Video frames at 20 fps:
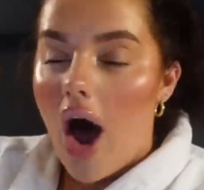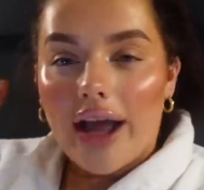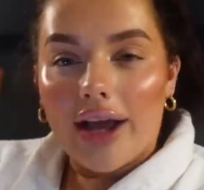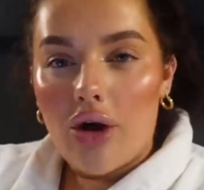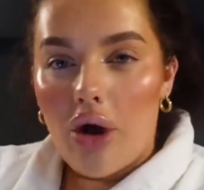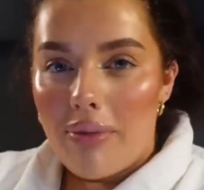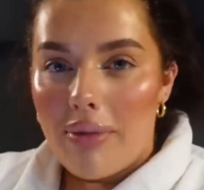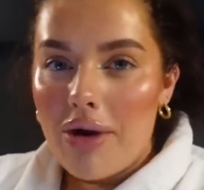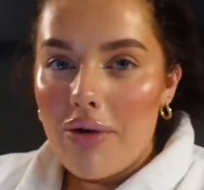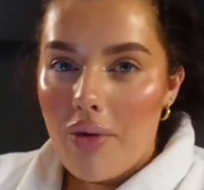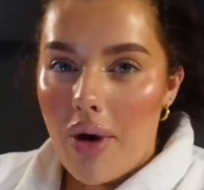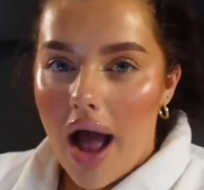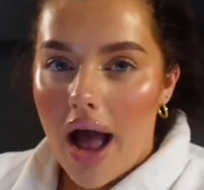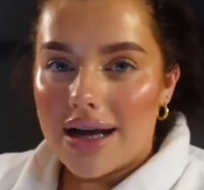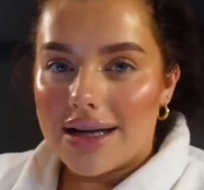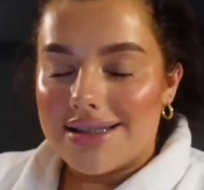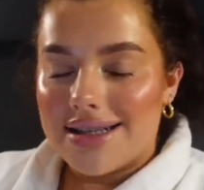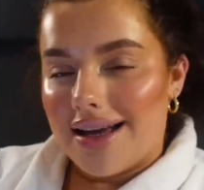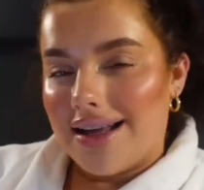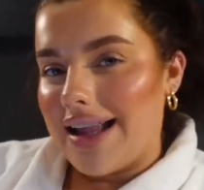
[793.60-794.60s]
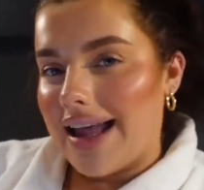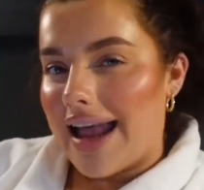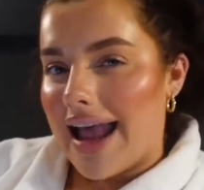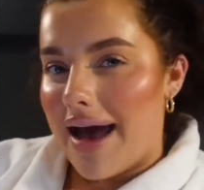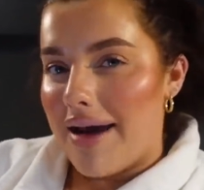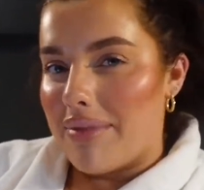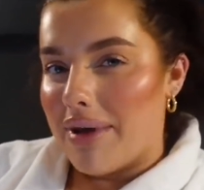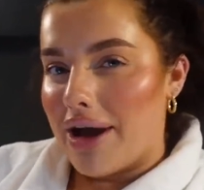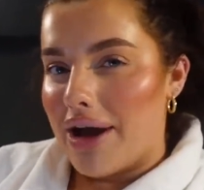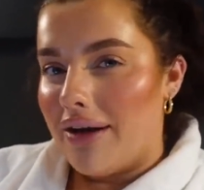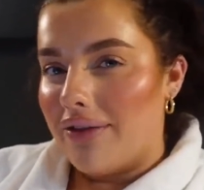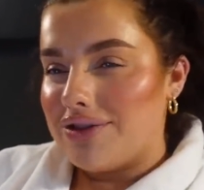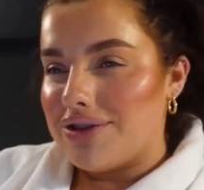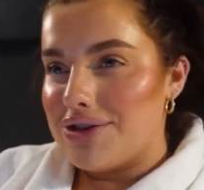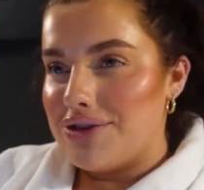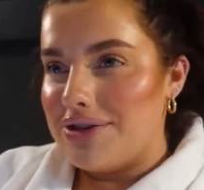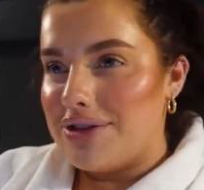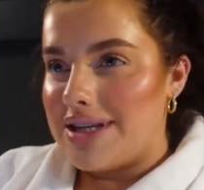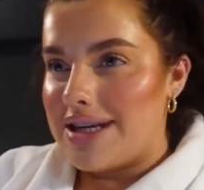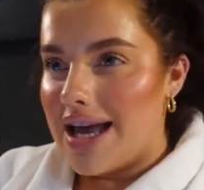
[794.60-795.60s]
I got my work done like at my
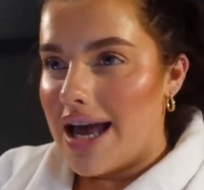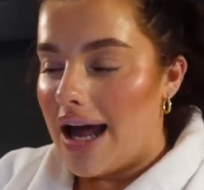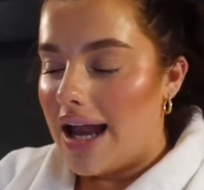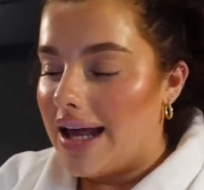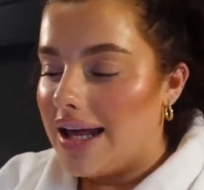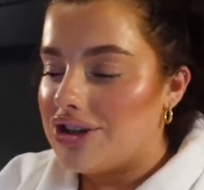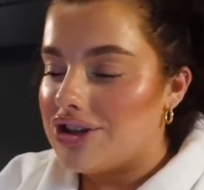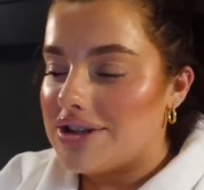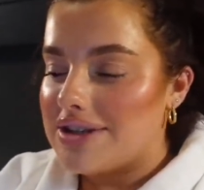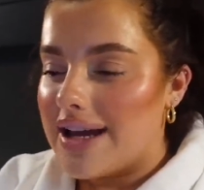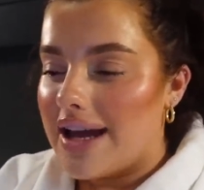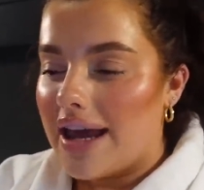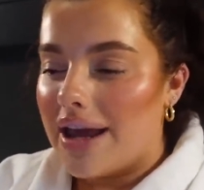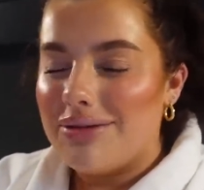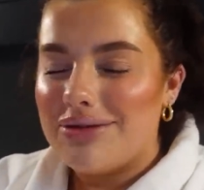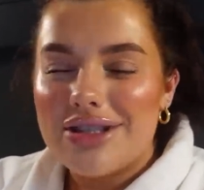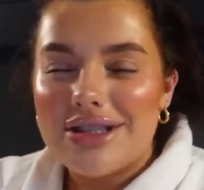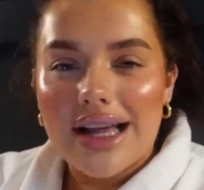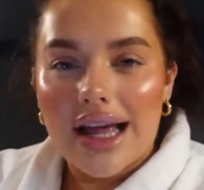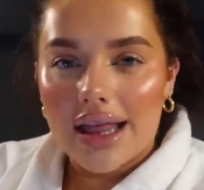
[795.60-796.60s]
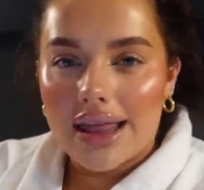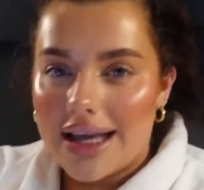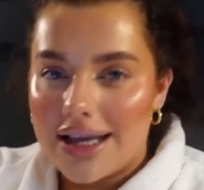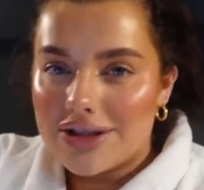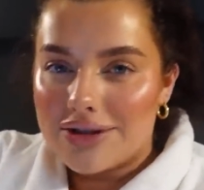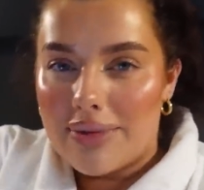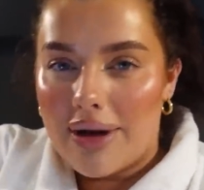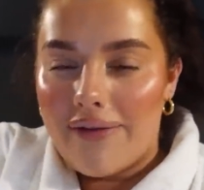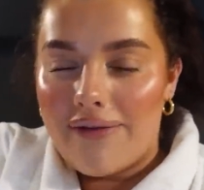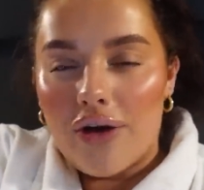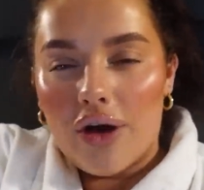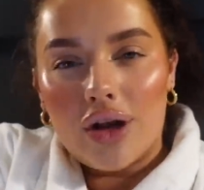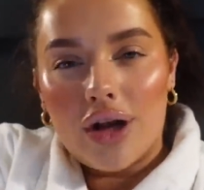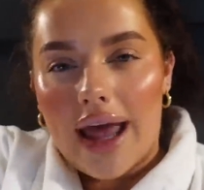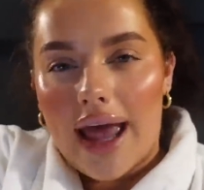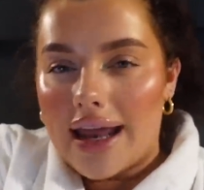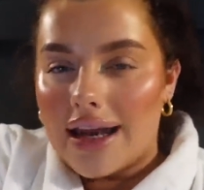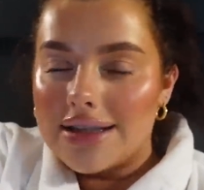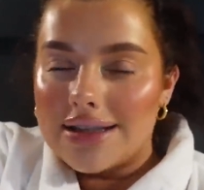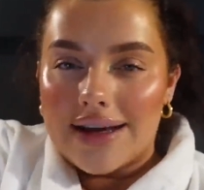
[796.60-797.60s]
afternoon tea earlier, just like it was just like things on my phone,
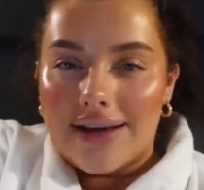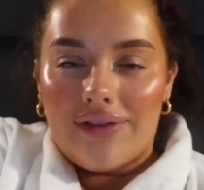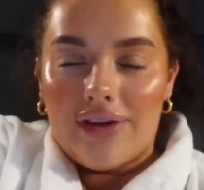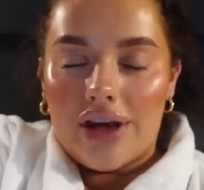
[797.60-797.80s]
like editing